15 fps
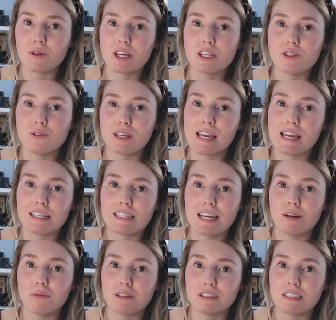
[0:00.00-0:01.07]
that you can't
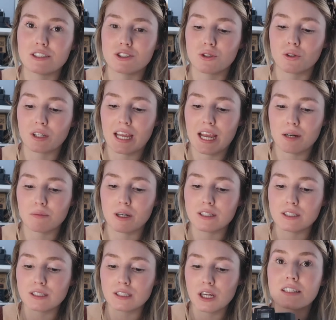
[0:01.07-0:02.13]
get with digital
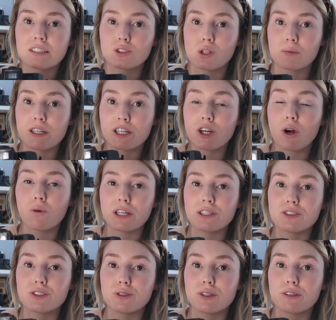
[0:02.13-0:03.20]
cameras. So I'm going to go
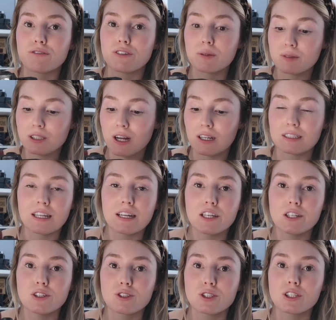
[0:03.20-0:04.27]
into the film stock that I
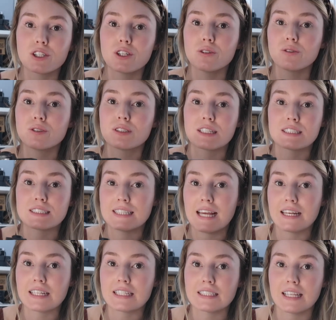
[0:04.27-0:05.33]
usually use, the
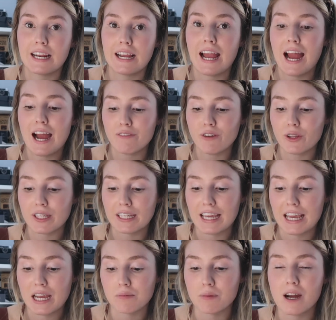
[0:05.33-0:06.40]
settings that I have on the
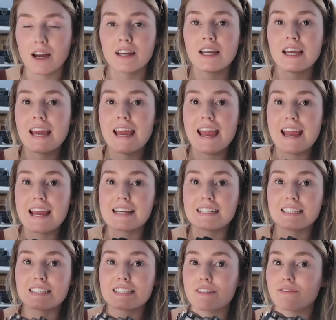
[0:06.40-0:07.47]
camera,
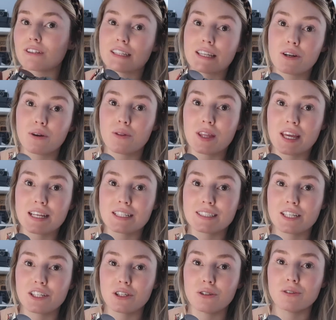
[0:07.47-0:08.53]
and different little things
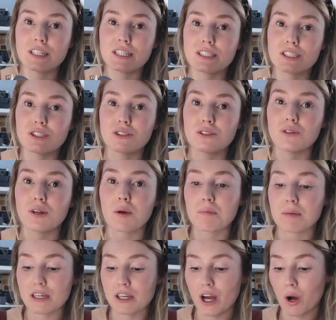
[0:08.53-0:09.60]
that you need to
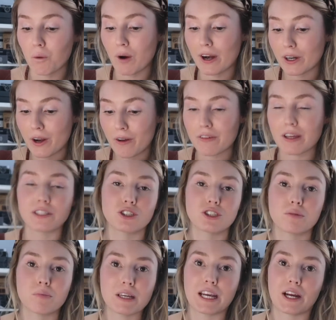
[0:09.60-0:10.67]
be aware of and
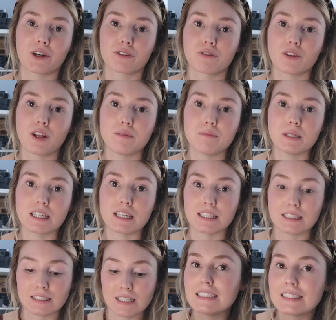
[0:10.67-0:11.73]
just be careful of,
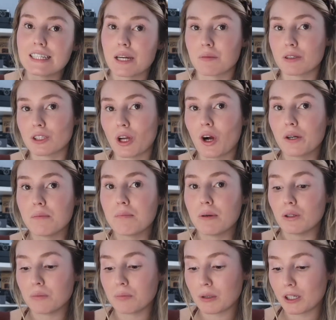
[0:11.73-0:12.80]
because these cameras aren't
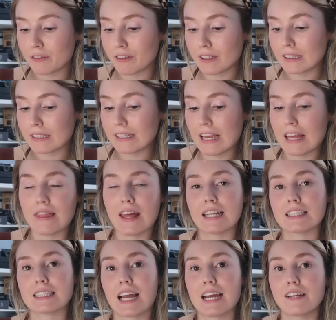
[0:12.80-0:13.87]
built perfectly, and
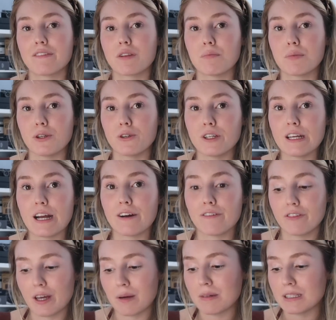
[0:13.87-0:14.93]
that's kind of the beauty of
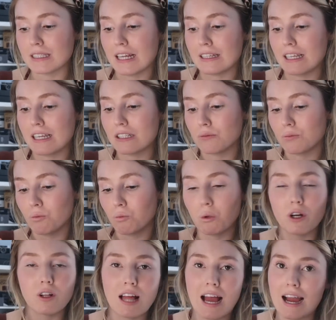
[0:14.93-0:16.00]
them, is that they
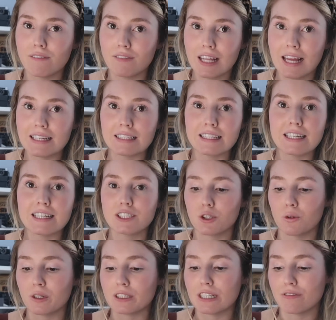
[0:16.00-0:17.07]
will have light leaks
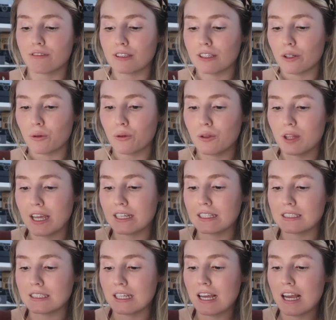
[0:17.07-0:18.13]
or different little
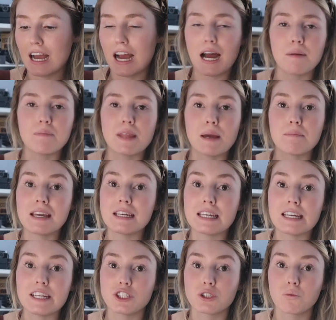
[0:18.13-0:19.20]
things that make
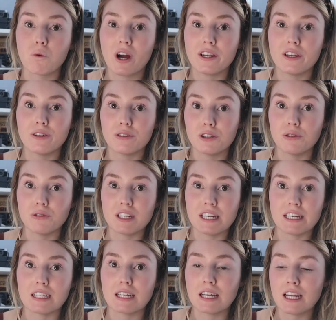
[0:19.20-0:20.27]
each one
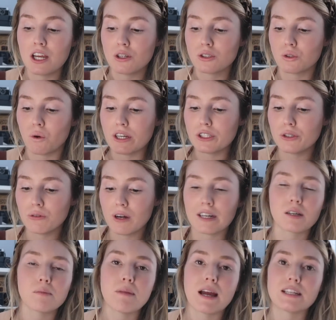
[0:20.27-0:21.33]
unique. So I do
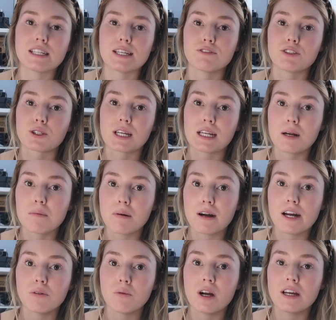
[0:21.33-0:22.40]
recommend, if you're gonna
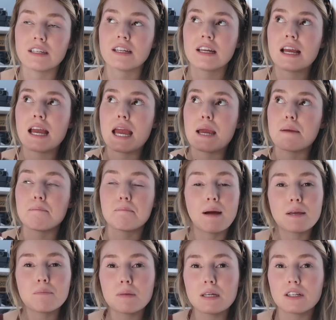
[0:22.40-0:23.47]
buy one, it
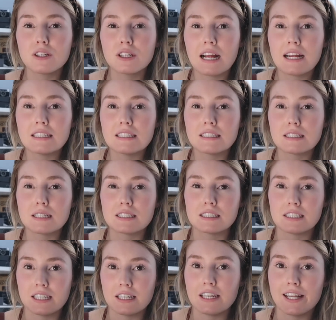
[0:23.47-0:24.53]
might be a good idea to
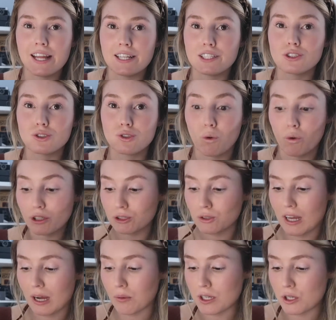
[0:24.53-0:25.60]
see it in store, so
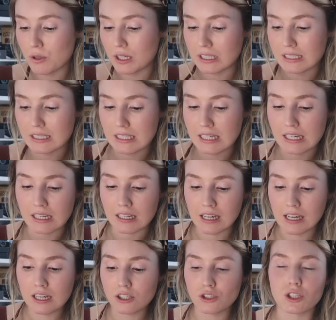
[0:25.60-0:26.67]
that way you can see
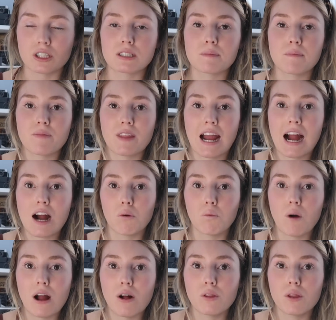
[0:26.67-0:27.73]
just how
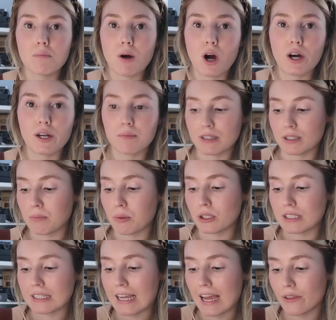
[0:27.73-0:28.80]
well the bottom is put
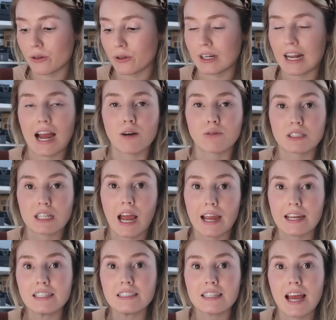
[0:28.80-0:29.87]
together and how
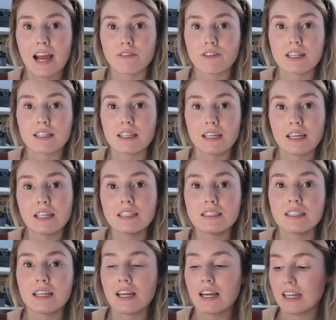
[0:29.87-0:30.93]
tight everything is.